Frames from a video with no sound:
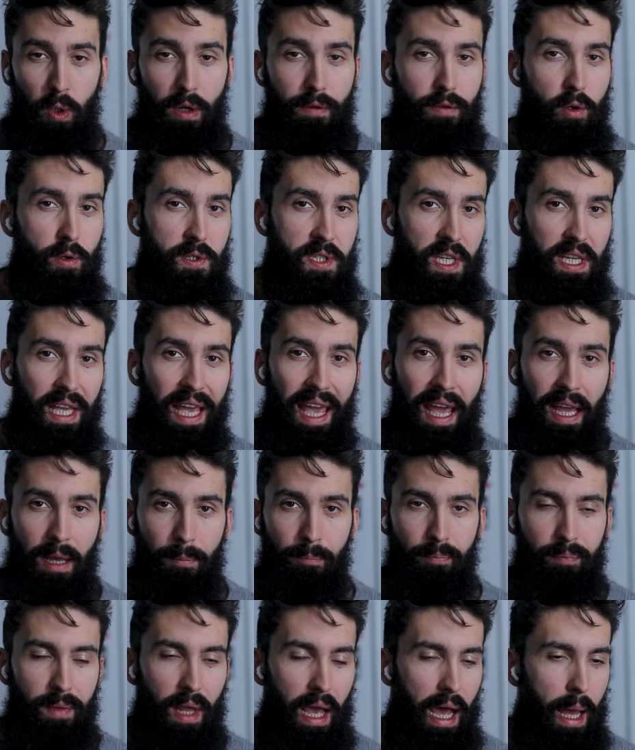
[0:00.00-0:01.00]
So if you say,
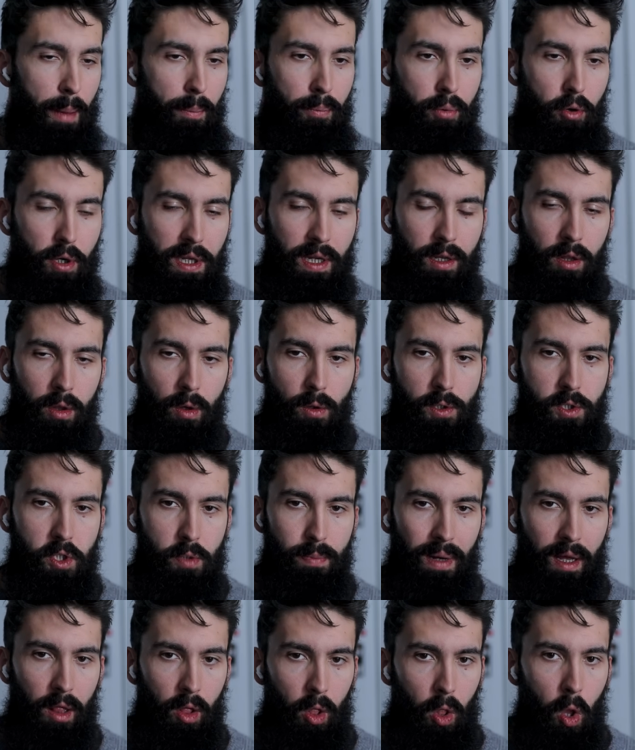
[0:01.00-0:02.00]
hey, I'm pretty close
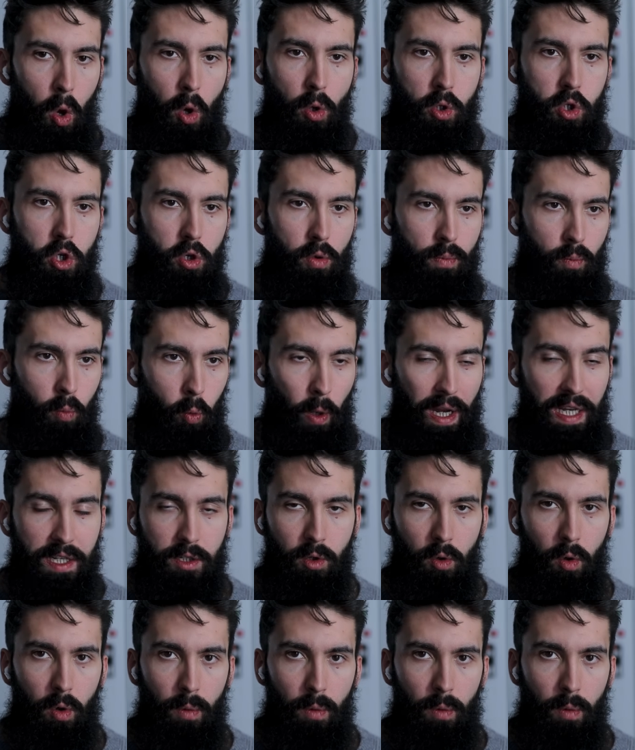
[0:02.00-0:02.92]
to my long-term weight